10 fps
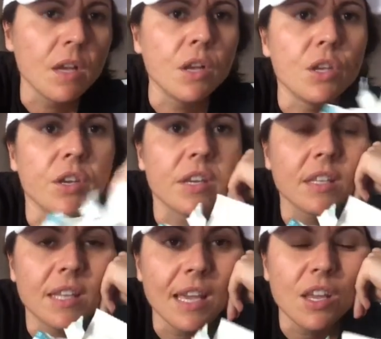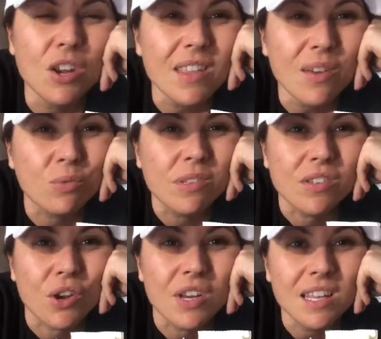You can get, you know, that
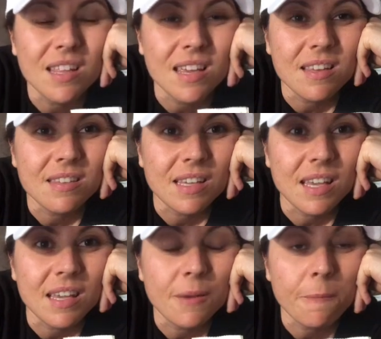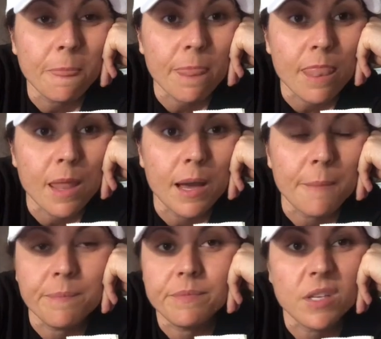Risoni that you see,
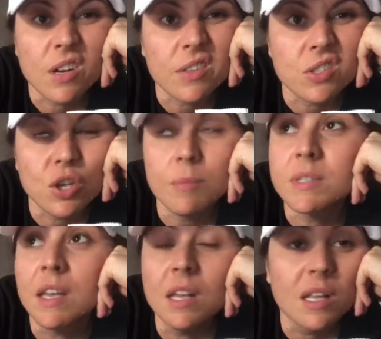you know, at the shops.